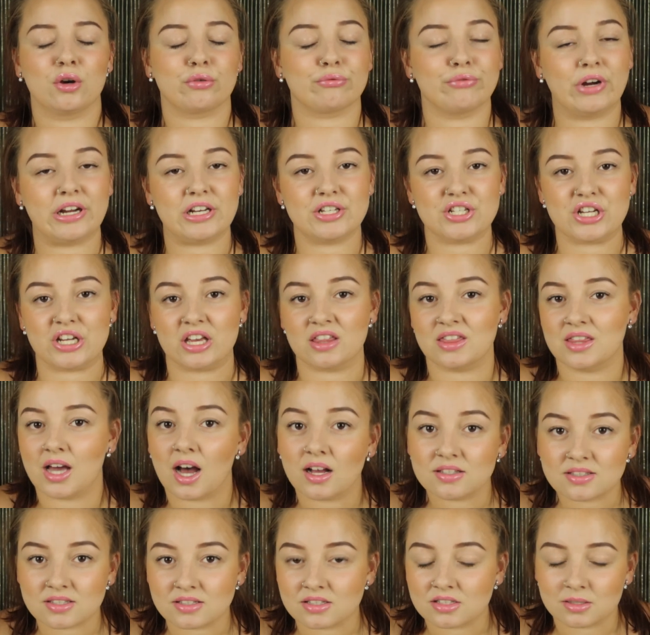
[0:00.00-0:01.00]
reaching
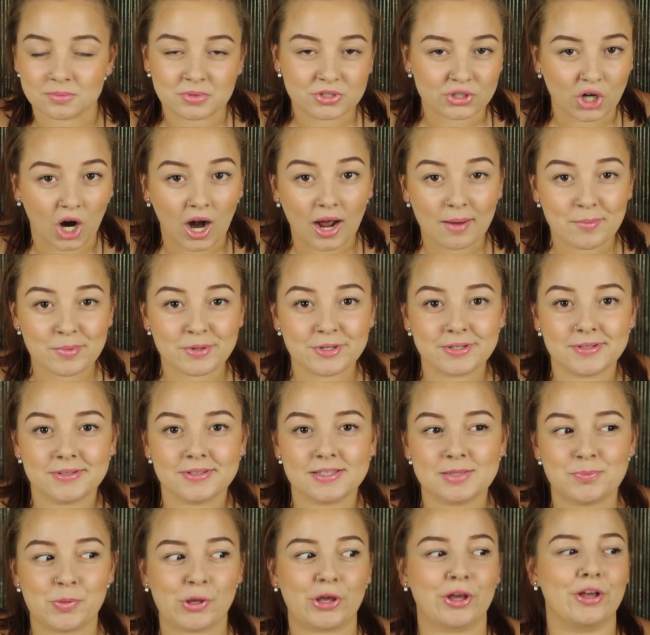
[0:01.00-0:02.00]
1,000
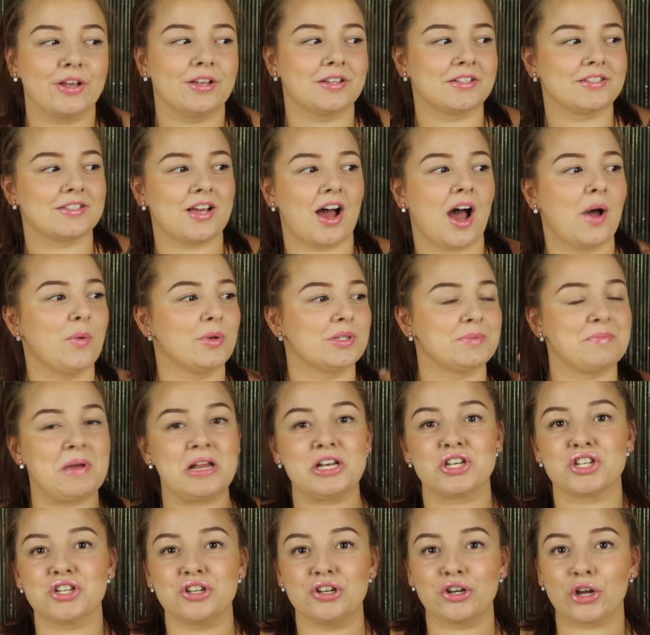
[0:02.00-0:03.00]
subscribers because I was
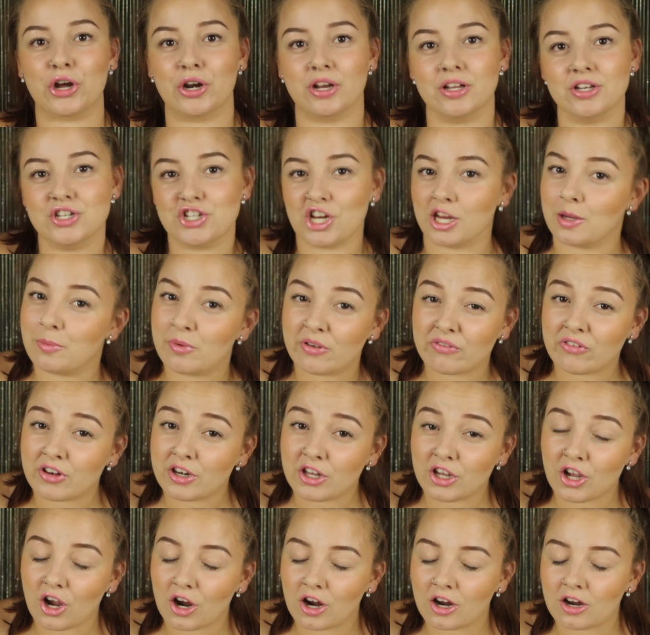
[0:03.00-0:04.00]
mentioned on a GB
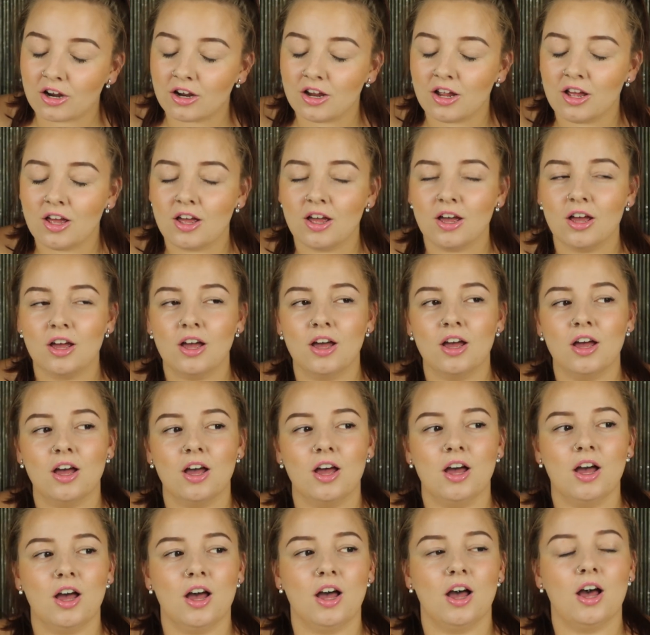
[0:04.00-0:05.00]
video.
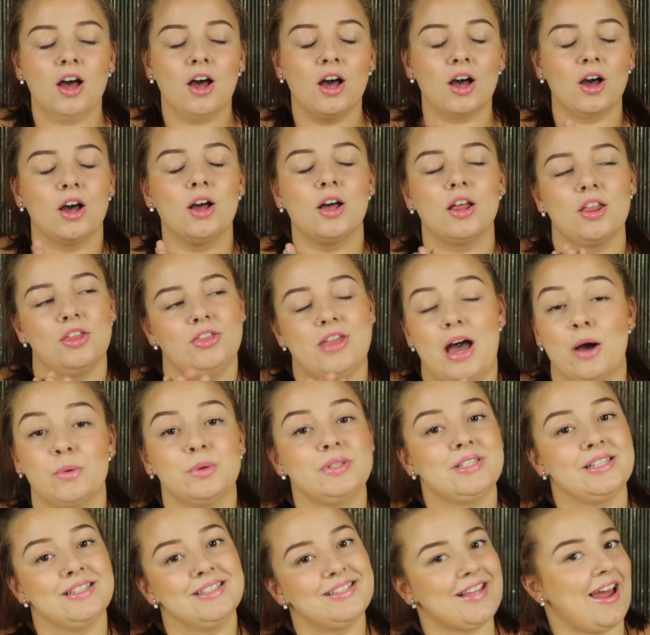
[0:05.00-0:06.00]
That
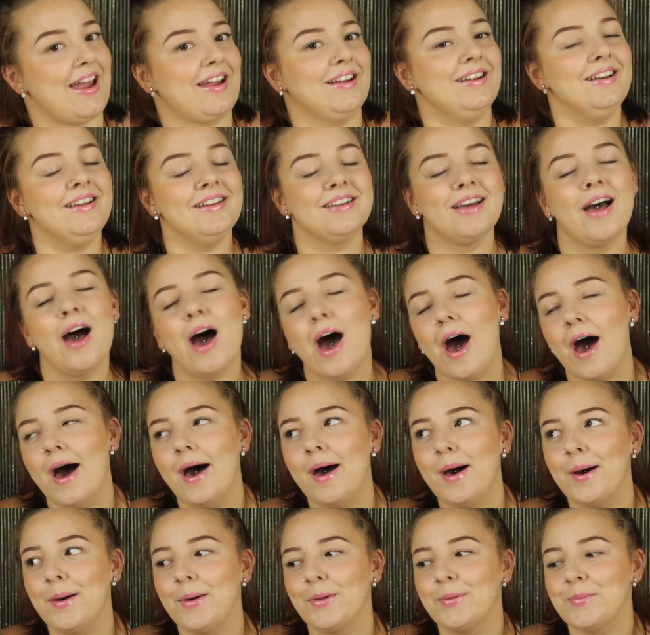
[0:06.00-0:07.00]
was insane.
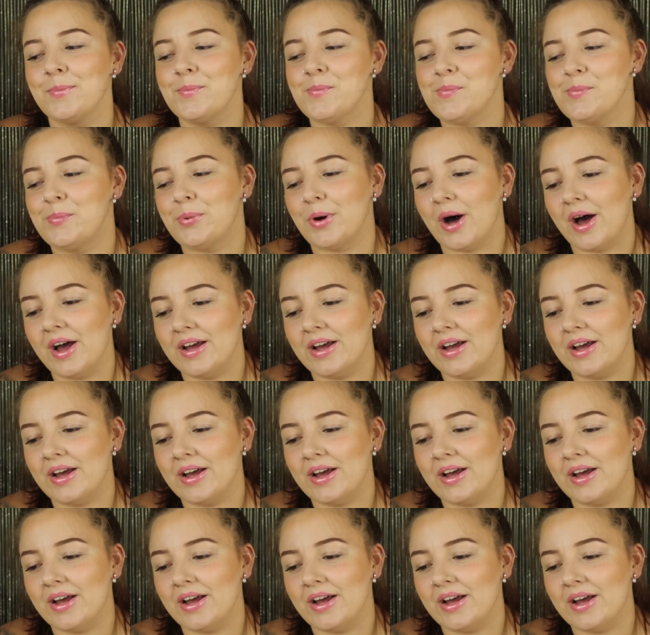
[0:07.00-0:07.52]
And